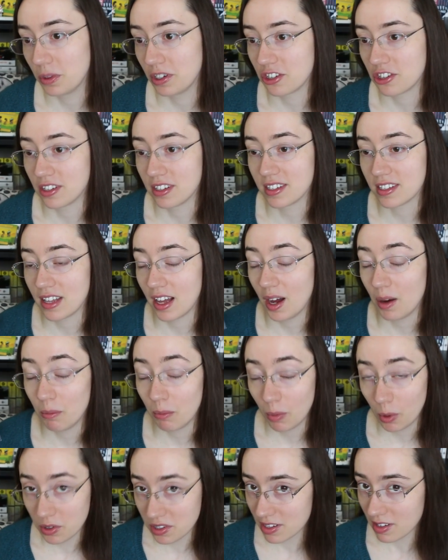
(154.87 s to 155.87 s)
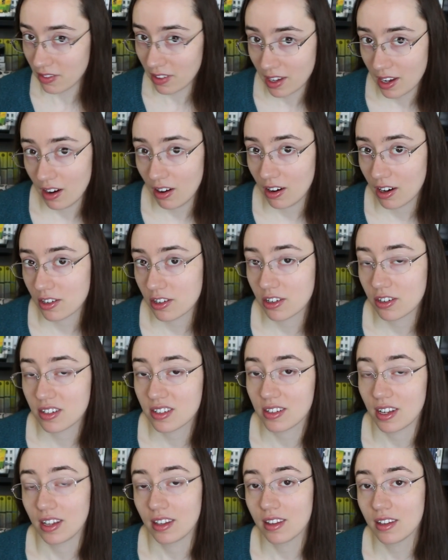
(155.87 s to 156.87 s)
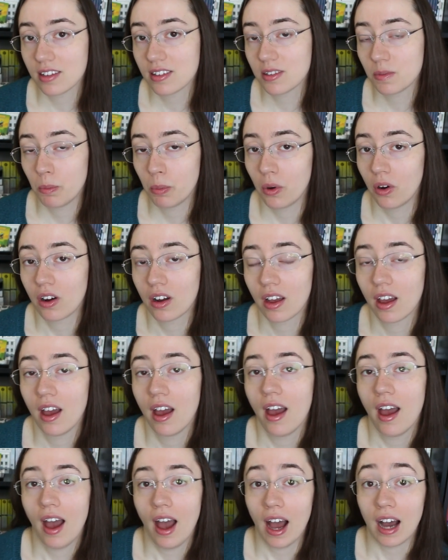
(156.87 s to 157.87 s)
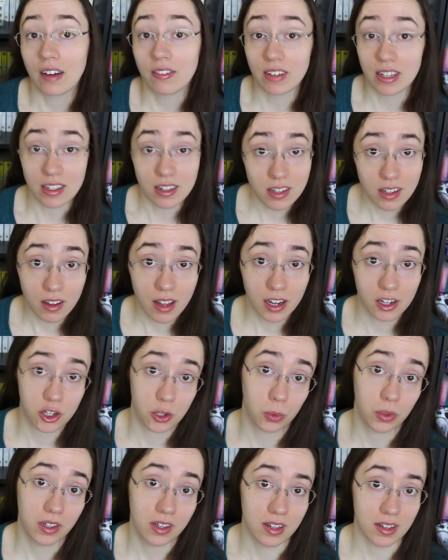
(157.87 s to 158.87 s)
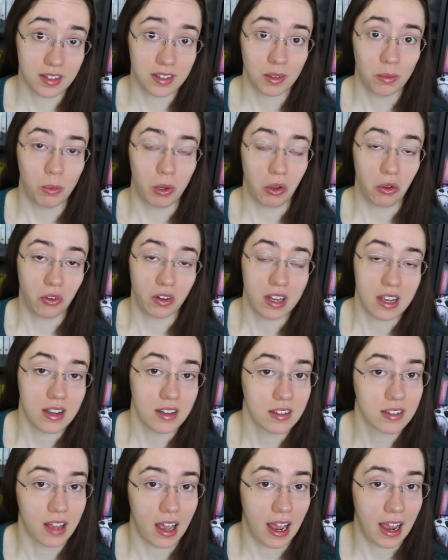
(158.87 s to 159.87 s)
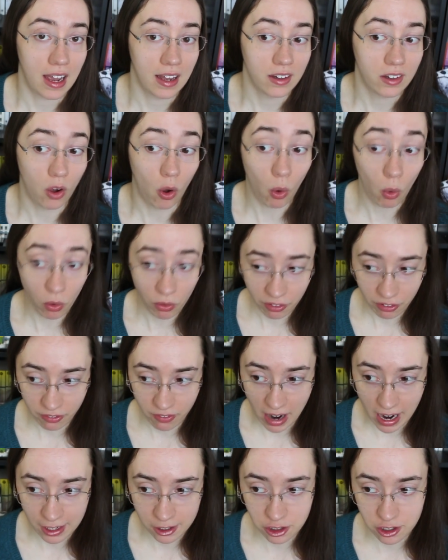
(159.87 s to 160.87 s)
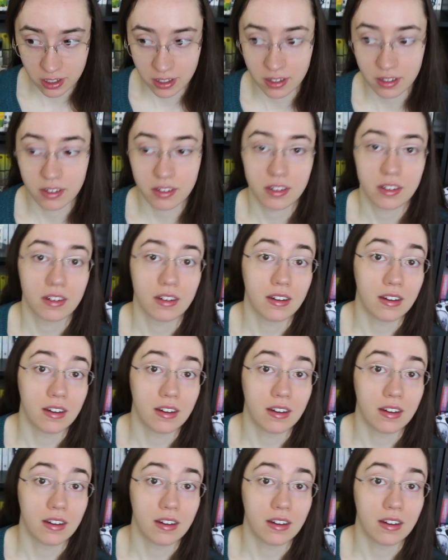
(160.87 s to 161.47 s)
which is that most of the characters in this book have intellectual disabilities and old-fashioned,